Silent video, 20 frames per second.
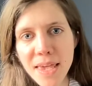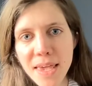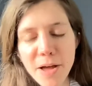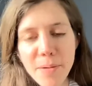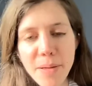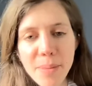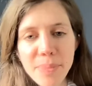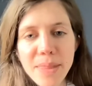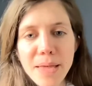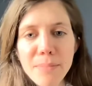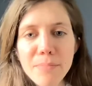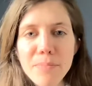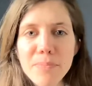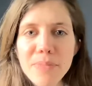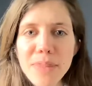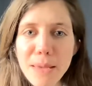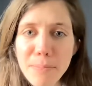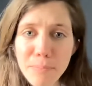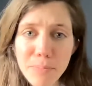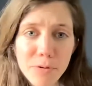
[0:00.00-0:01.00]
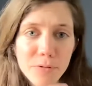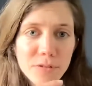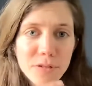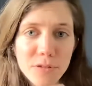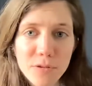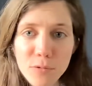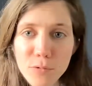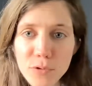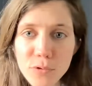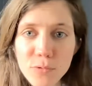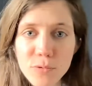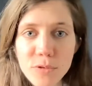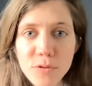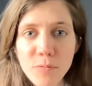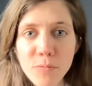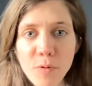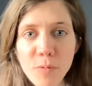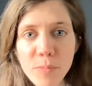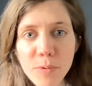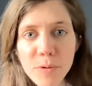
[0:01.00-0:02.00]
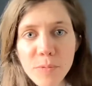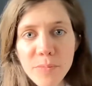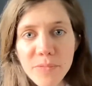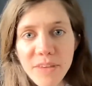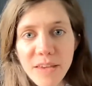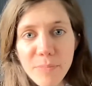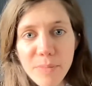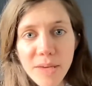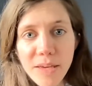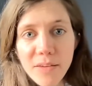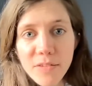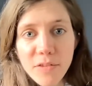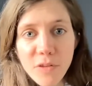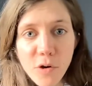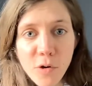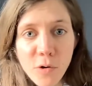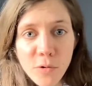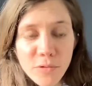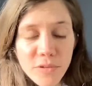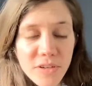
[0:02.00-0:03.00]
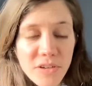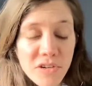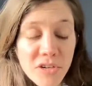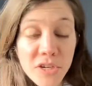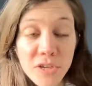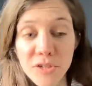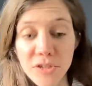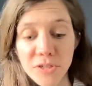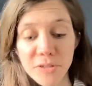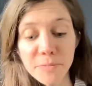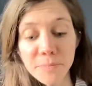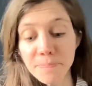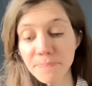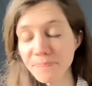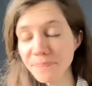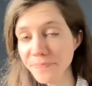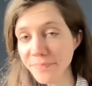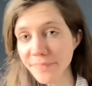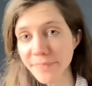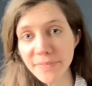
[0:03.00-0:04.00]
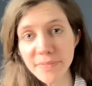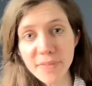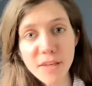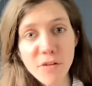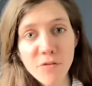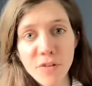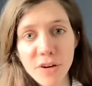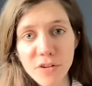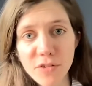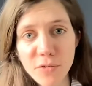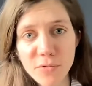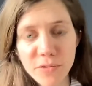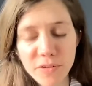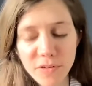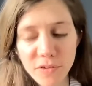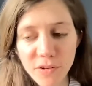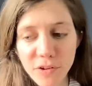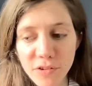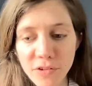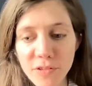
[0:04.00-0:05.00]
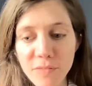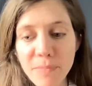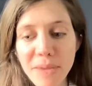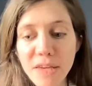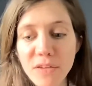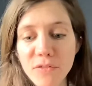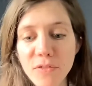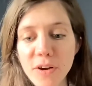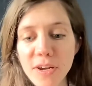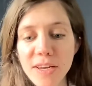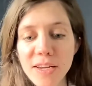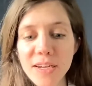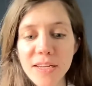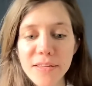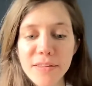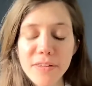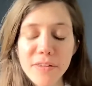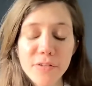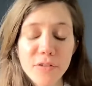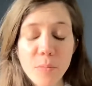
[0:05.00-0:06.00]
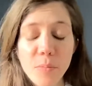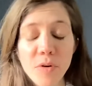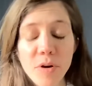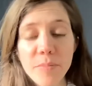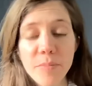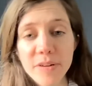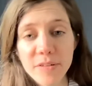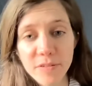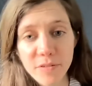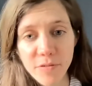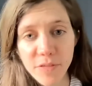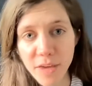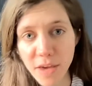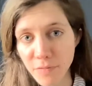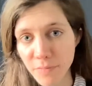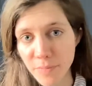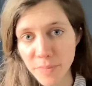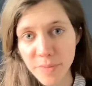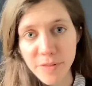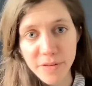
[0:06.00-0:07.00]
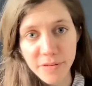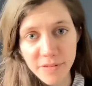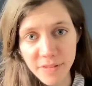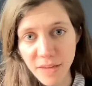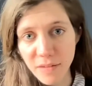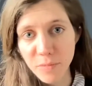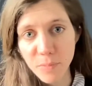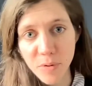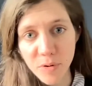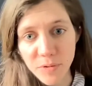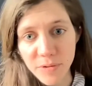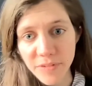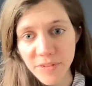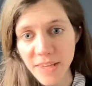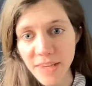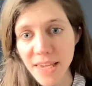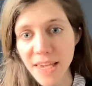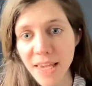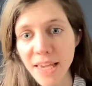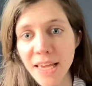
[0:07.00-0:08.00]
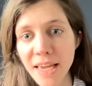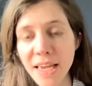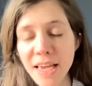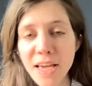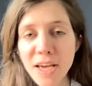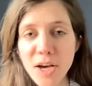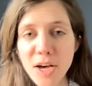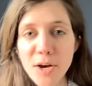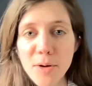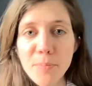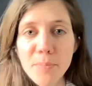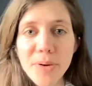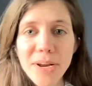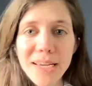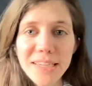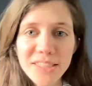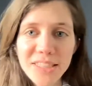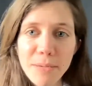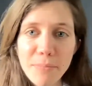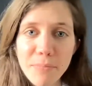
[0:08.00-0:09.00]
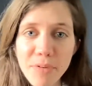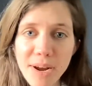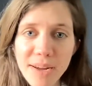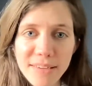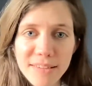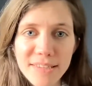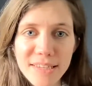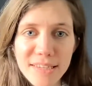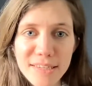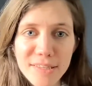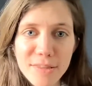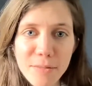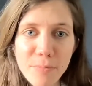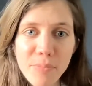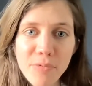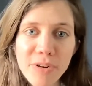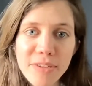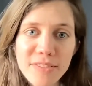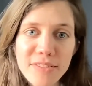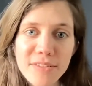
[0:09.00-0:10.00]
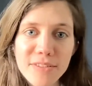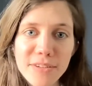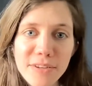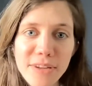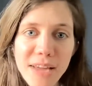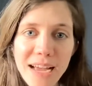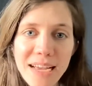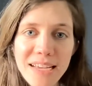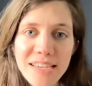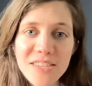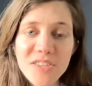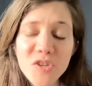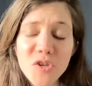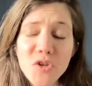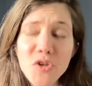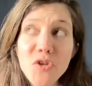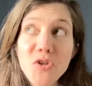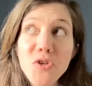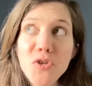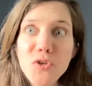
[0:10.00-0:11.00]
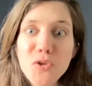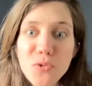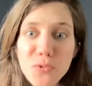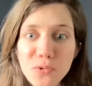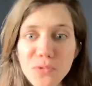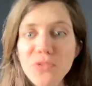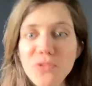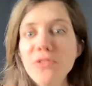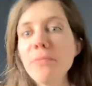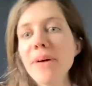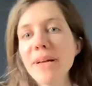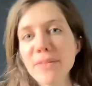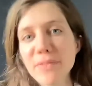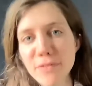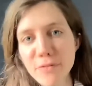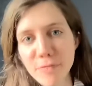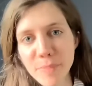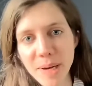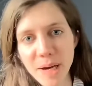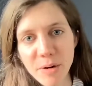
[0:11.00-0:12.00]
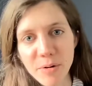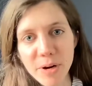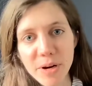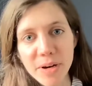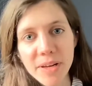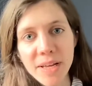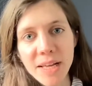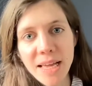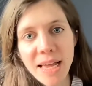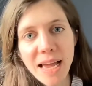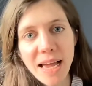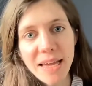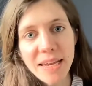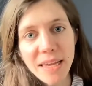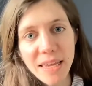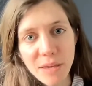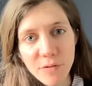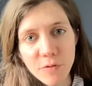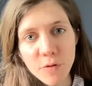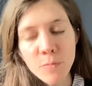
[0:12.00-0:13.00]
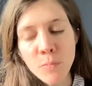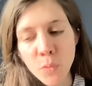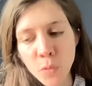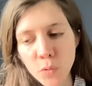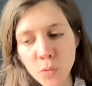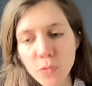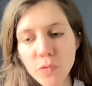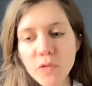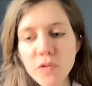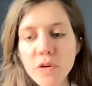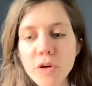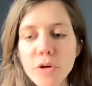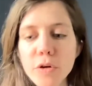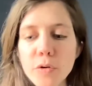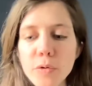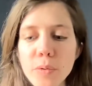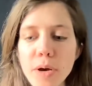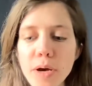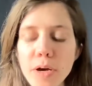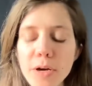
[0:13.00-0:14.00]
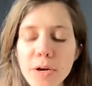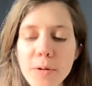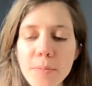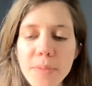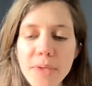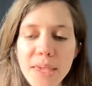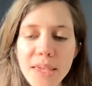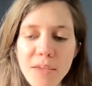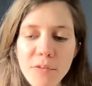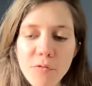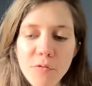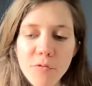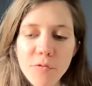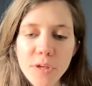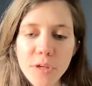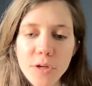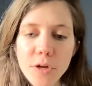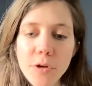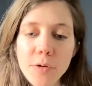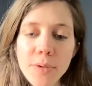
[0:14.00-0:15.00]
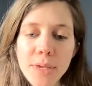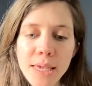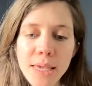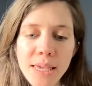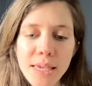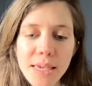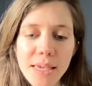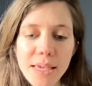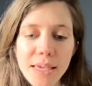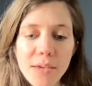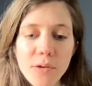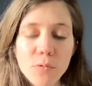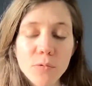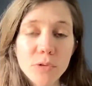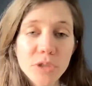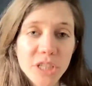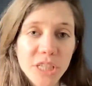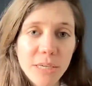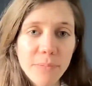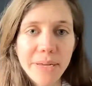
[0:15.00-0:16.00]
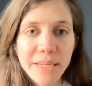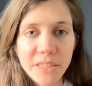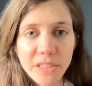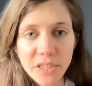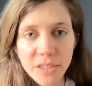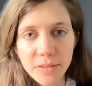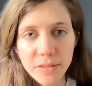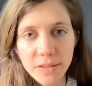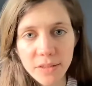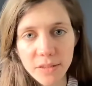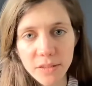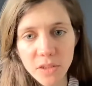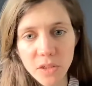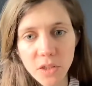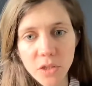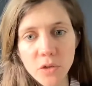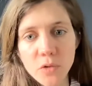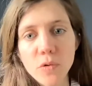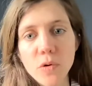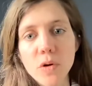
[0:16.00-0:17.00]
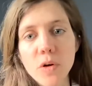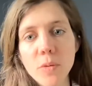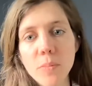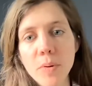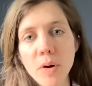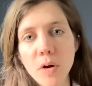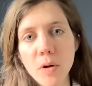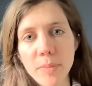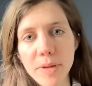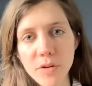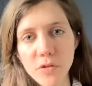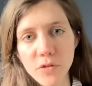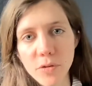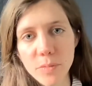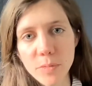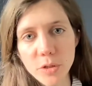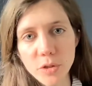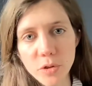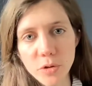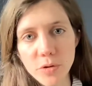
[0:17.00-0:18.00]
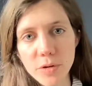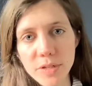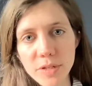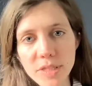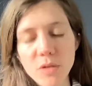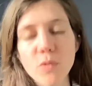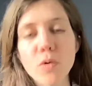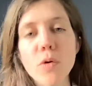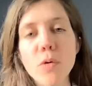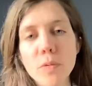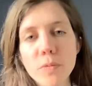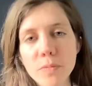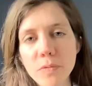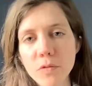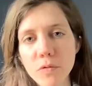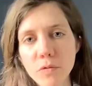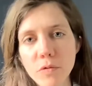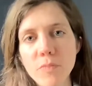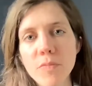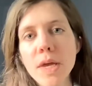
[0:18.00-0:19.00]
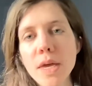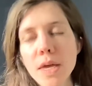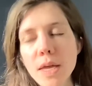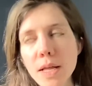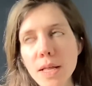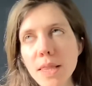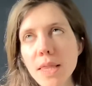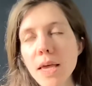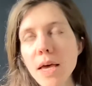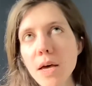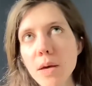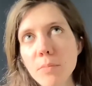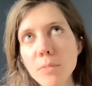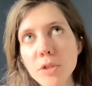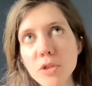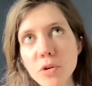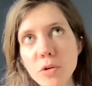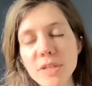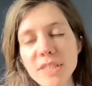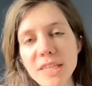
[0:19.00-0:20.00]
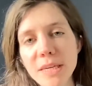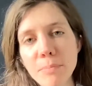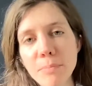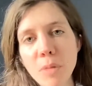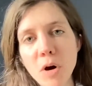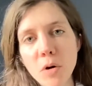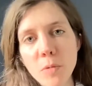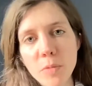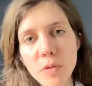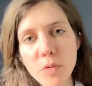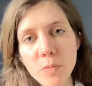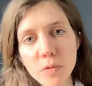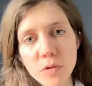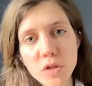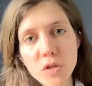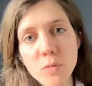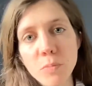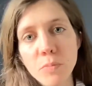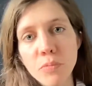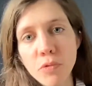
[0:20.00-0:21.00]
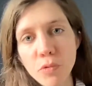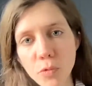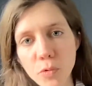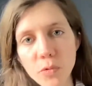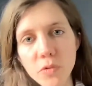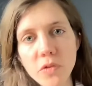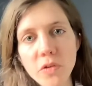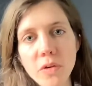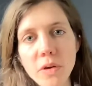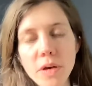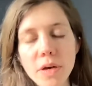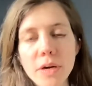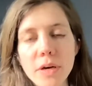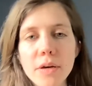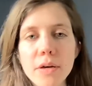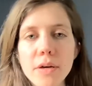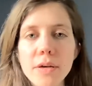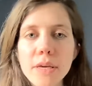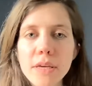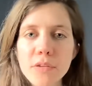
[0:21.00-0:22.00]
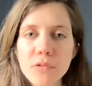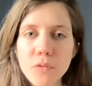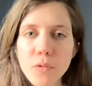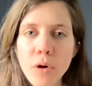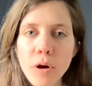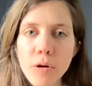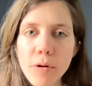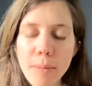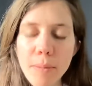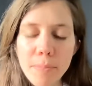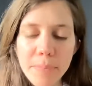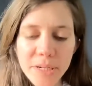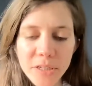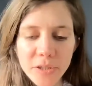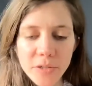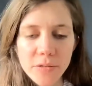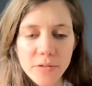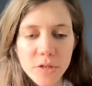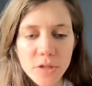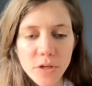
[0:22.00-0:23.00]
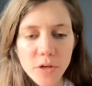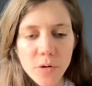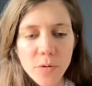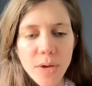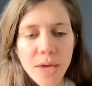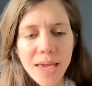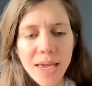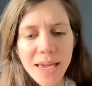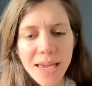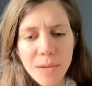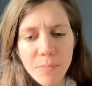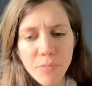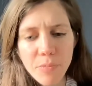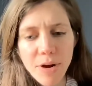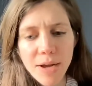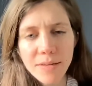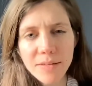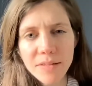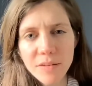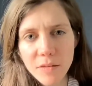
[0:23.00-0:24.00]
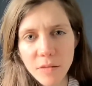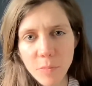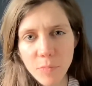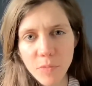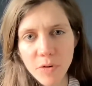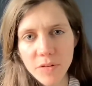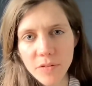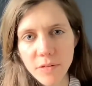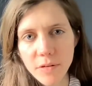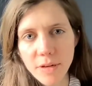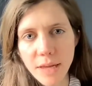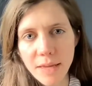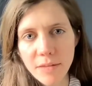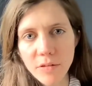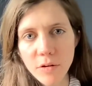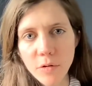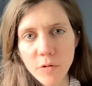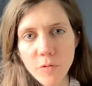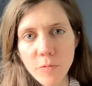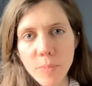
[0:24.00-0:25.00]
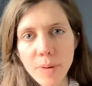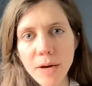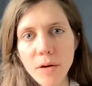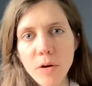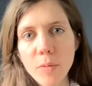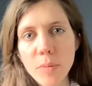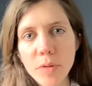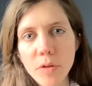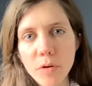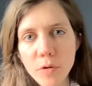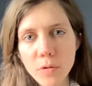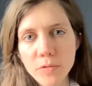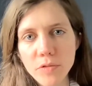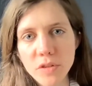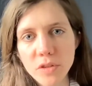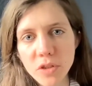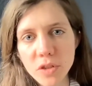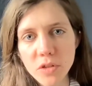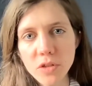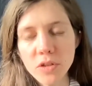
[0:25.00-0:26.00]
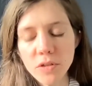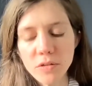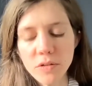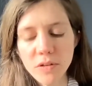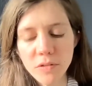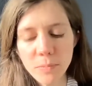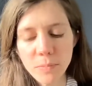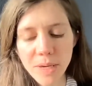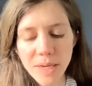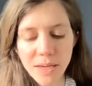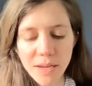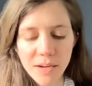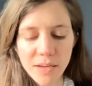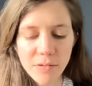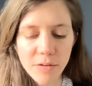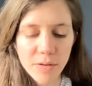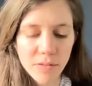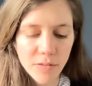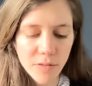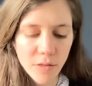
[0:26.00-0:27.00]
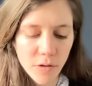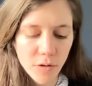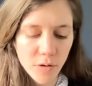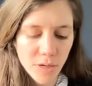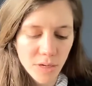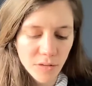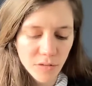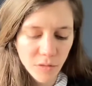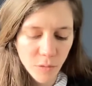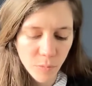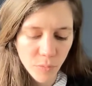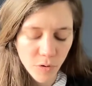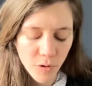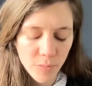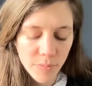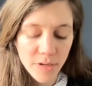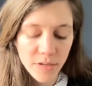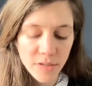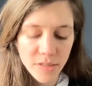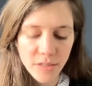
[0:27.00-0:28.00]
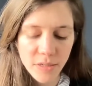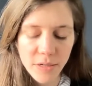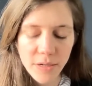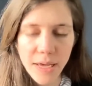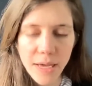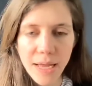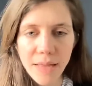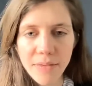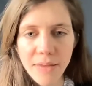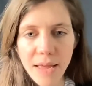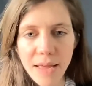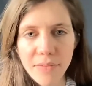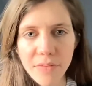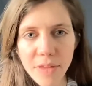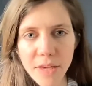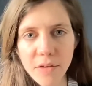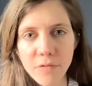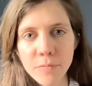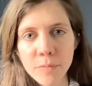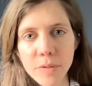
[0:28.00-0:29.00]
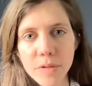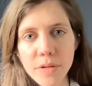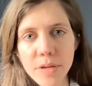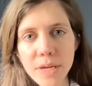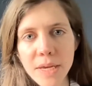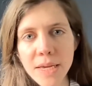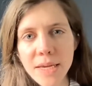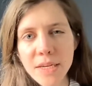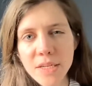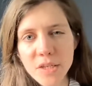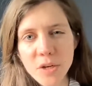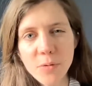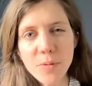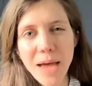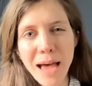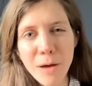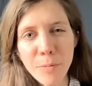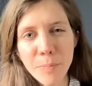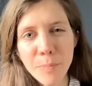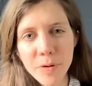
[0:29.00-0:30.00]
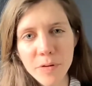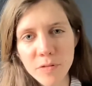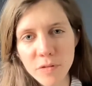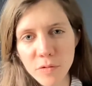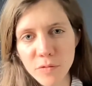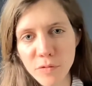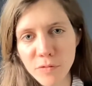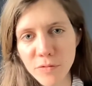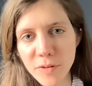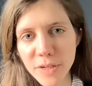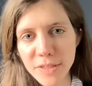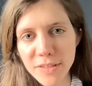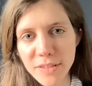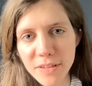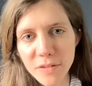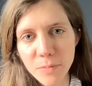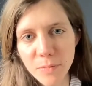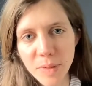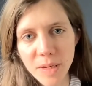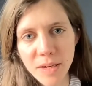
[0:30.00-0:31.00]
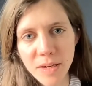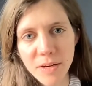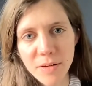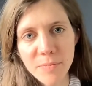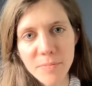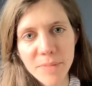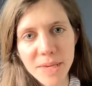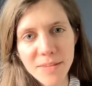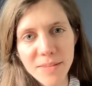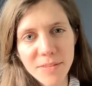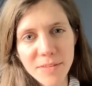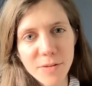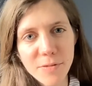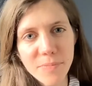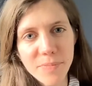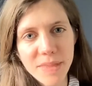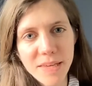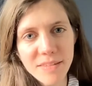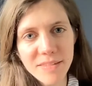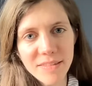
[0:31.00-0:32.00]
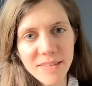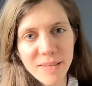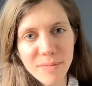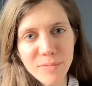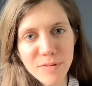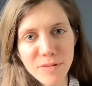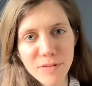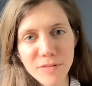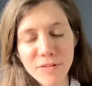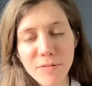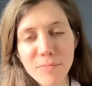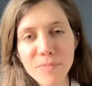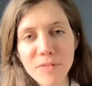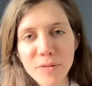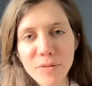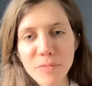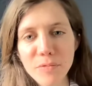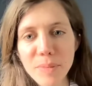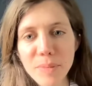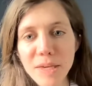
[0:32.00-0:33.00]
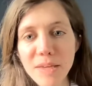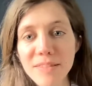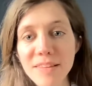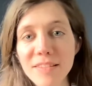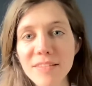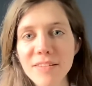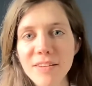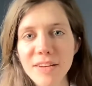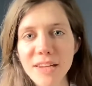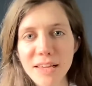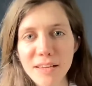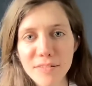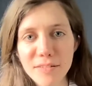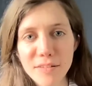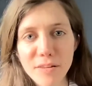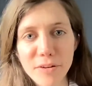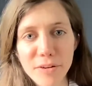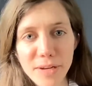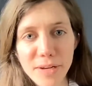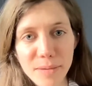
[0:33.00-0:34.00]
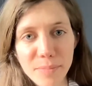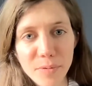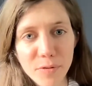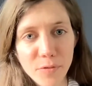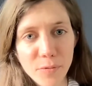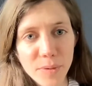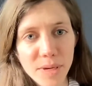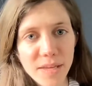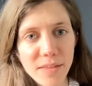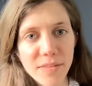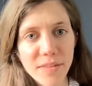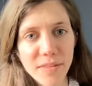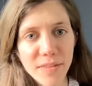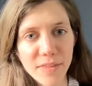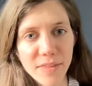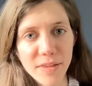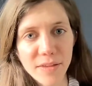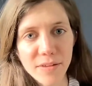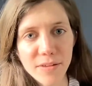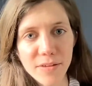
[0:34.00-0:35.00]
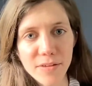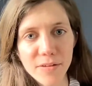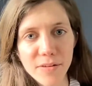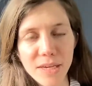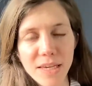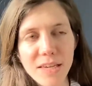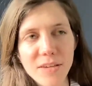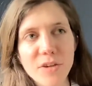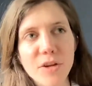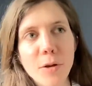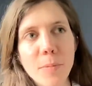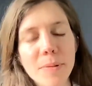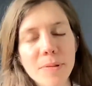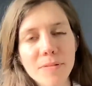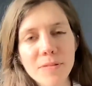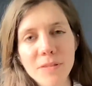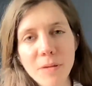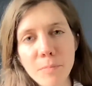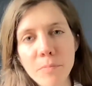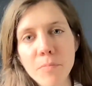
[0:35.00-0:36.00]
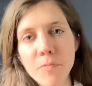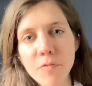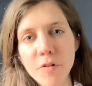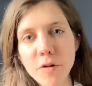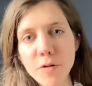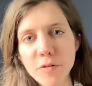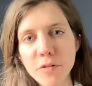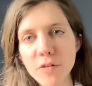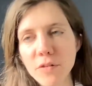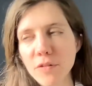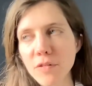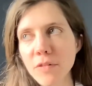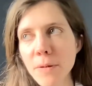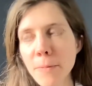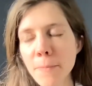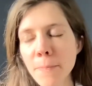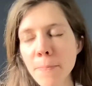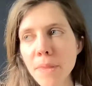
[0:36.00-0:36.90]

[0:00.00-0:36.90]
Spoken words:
And that poses all sorts of problems, because the constitution, French constitution, makes very clear that it's the prime minister and the government that sets policy. But actually, in practice, the president has huge amounts of power, and even more so if he or she manages to secure a parliamentary majority or a sort of a majority in parliament that would support his or her ambition. So in practice, the president has a lot of power, but the constitution does make clear it's the prime minister and the government. So how personified it's become means that there seems to sometimes be a disconnect slightly between the, you know, some voters